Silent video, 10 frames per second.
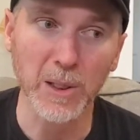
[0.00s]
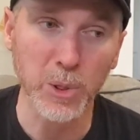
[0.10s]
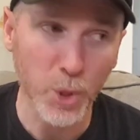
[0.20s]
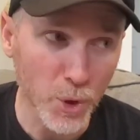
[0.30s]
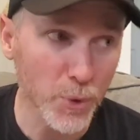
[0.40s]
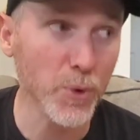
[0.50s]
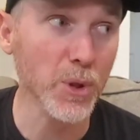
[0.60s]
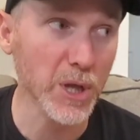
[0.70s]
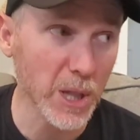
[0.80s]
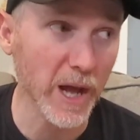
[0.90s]

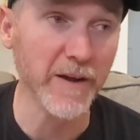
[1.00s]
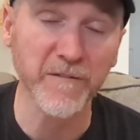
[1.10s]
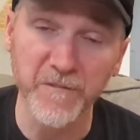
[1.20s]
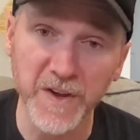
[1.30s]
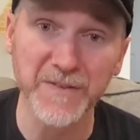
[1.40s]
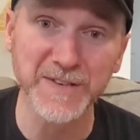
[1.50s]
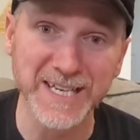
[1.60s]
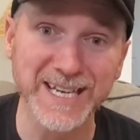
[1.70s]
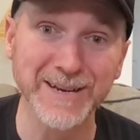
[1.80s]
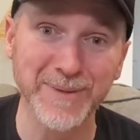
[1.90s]
Literally like
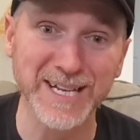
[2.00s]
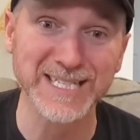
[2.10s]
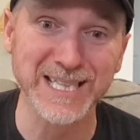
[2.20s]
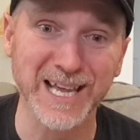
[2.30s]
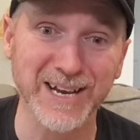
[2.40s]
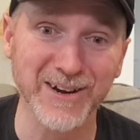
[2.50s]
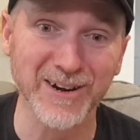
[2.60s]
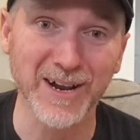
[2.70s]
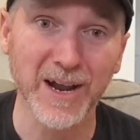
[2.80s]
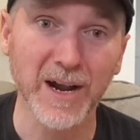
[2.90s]
15 minutes
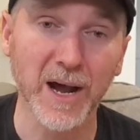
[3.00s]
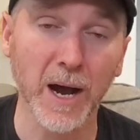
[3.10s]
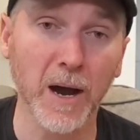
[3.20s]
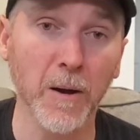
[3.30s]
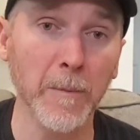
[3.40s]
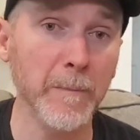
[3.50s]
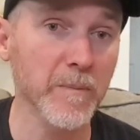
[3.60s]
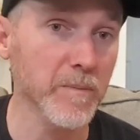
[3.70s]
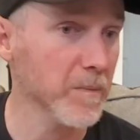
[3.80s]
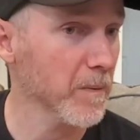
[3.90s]
later,
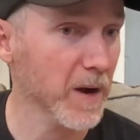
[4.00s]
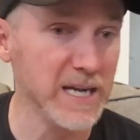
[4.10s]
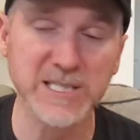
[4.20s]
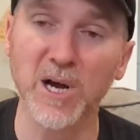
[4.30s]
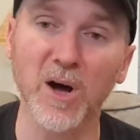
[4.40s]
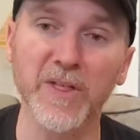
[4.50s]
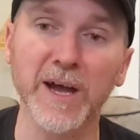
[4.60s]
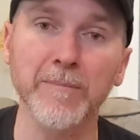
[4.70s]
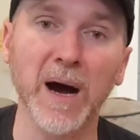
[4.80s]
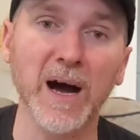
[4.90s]
I saw
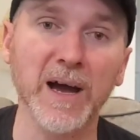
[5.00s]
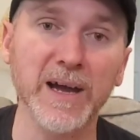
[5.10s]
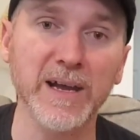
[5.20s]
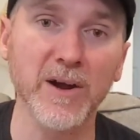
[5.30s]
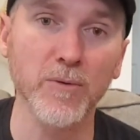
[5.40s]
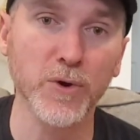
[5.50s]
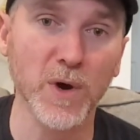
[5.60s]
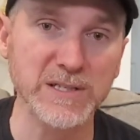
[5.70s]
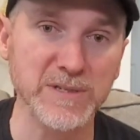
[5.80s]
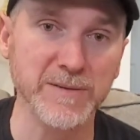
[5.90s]
that my
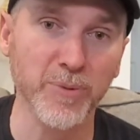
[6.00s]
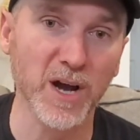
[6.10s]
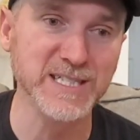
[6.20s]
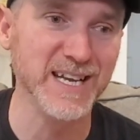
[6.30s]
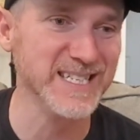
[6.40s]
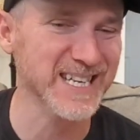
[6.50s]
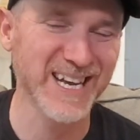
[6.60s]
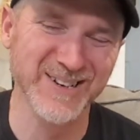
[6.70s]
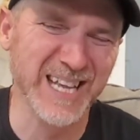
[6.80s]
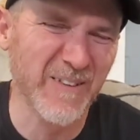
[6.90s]
request was in process.
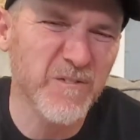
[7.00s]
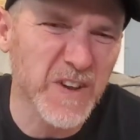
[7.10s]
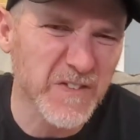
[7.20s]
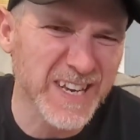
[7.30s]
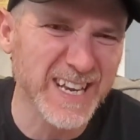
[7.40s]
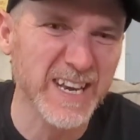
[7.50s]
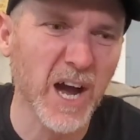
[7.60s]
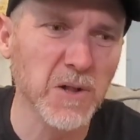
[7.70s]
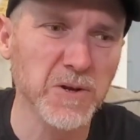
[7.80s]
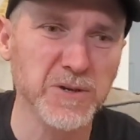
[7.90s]
It was like
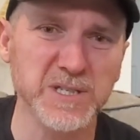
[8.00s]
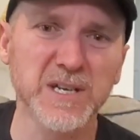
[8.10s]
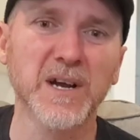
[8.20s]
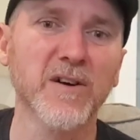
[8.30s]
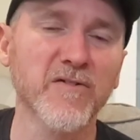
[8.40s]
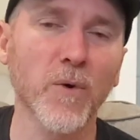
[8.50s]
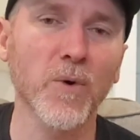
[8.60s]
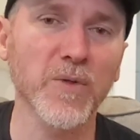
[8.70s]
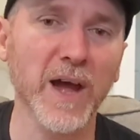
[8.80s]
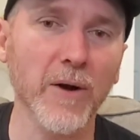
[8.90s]
$15
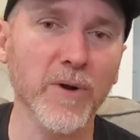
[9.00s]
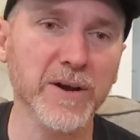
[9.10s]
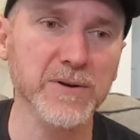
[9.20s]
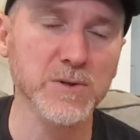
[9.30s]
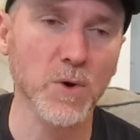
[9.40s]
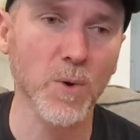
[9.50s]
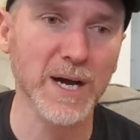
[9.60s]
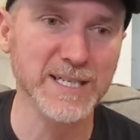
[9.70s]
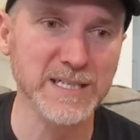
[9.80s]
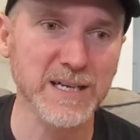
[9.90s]
for that records
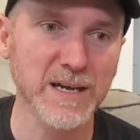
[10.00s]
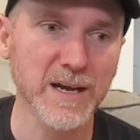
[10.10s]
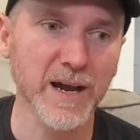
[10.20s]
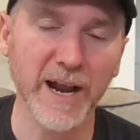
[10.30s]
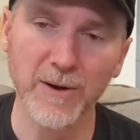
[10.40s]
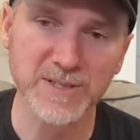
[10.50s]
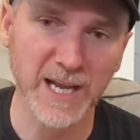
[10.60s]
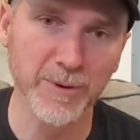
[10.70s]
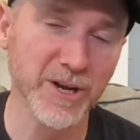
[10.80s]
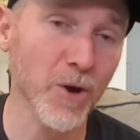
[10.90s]
request, and I was
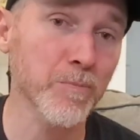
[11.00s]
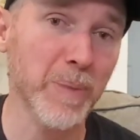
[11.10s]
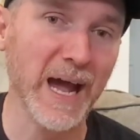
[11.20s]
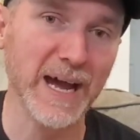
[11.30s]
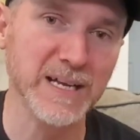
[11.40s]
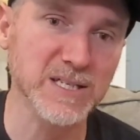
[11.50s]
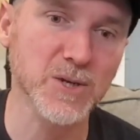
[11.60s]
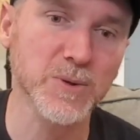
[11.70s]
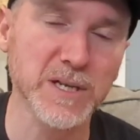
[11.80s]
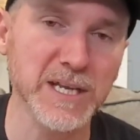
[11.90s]
able to go back
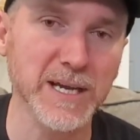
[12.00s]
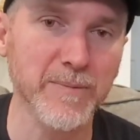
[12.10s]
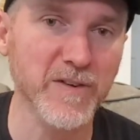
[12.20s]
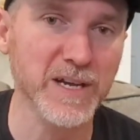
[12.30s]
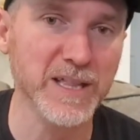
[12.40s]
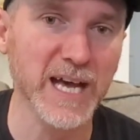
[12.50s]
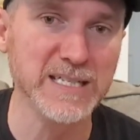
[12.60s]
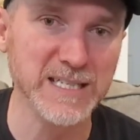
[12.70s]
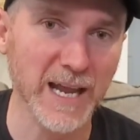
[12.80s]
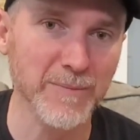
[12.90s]
to the DMV that
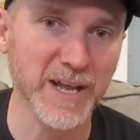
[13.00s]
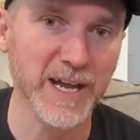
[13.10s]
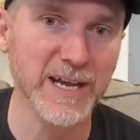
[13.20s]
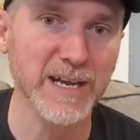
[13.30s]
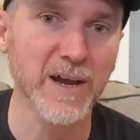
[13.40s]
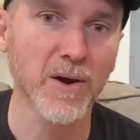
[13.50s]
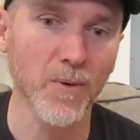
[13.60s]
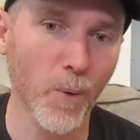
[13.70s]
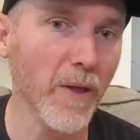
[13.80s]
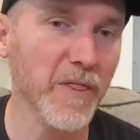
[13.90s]
same day
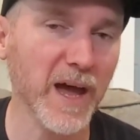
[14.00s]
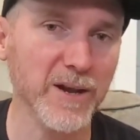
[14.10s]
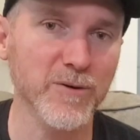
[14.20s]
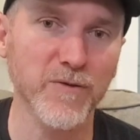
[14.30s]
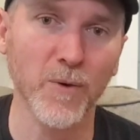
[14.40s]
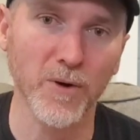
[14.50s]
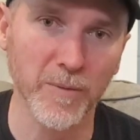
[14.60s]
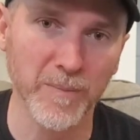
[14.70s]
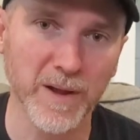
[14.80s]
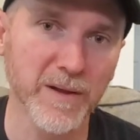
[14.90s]
with that new
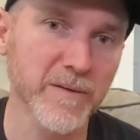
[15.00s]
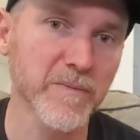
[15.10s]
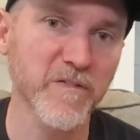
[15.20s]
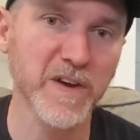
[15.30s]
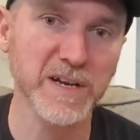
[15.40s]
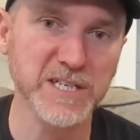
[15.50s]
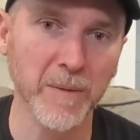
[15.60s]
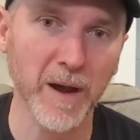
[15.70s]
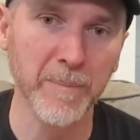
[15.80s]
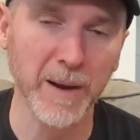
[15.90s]
form, finish
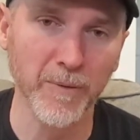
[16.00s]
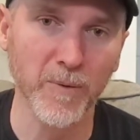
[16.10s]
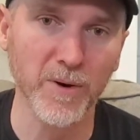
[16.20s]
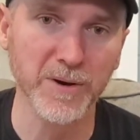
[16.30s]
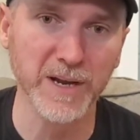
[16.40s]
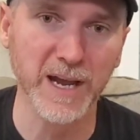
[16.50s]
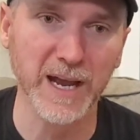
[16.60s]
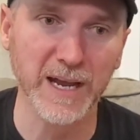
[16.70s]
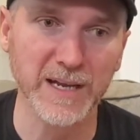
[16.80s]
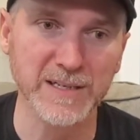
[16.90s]
up my paperwork,
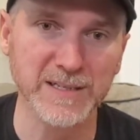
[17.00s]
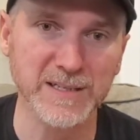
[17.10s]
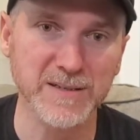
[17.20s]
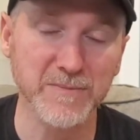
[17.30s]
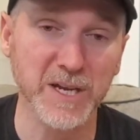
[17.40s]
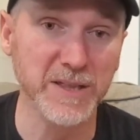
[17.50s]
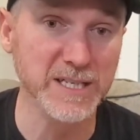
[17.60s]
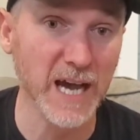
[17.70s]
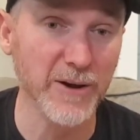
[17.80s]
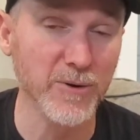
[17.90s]
and get the
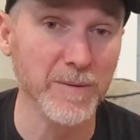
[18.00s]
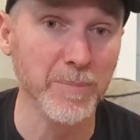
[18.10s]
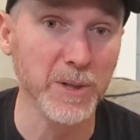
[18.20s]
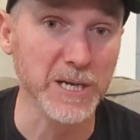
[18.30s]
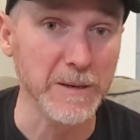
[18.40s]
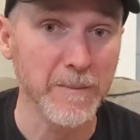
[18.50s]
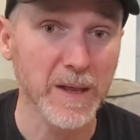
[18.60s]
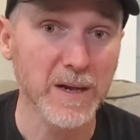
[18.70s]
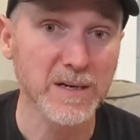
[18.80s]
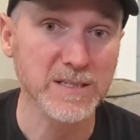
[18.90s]
title complete.
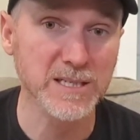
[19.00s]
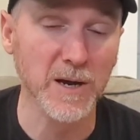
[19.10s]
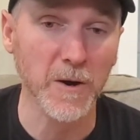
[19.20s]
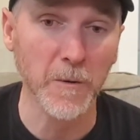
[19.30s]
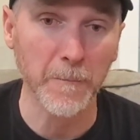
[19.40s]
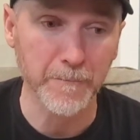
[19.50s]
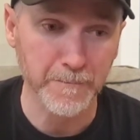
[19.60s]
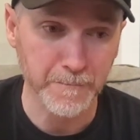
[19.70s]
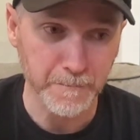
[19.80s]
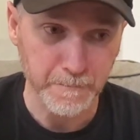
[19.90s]
So
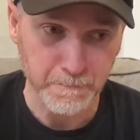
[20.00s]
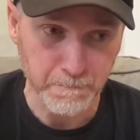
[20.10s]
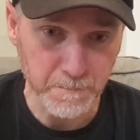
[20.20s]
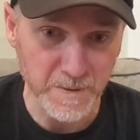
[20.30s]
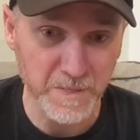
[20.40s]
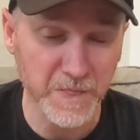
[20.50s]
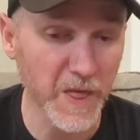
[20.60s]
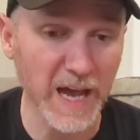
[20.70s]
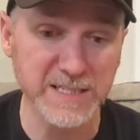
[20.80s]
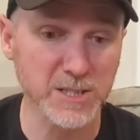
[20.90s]

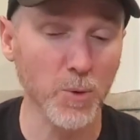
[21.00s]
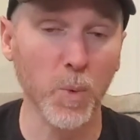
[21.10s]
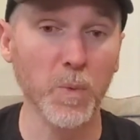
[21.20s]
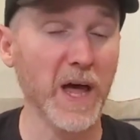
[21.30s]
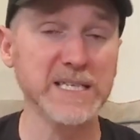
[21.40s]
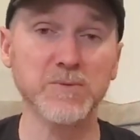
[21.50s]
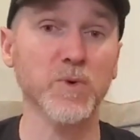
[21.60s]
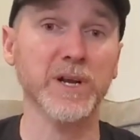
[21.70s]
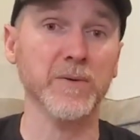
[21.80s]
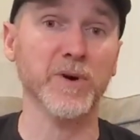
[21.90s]
that's
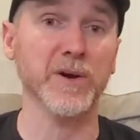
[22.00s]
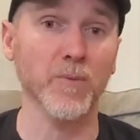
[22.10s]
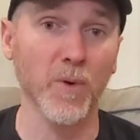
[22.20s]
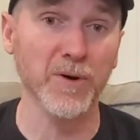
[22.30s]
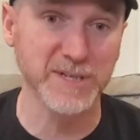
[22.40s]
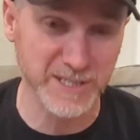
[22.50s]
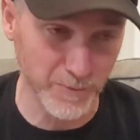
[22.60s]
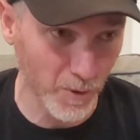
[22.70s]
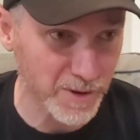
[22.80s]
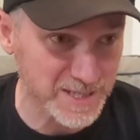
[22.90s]
when it
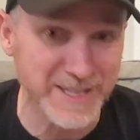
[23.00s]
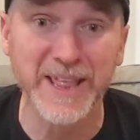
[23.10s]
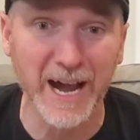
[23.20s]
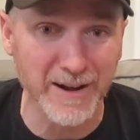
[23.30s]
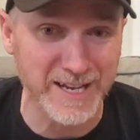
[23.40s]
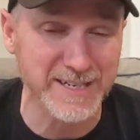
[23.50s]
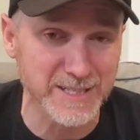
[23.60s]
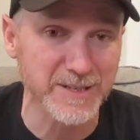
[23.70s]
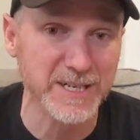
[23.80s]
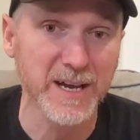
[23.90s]
works that
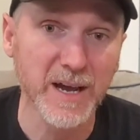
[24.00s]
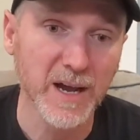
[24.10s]
easily.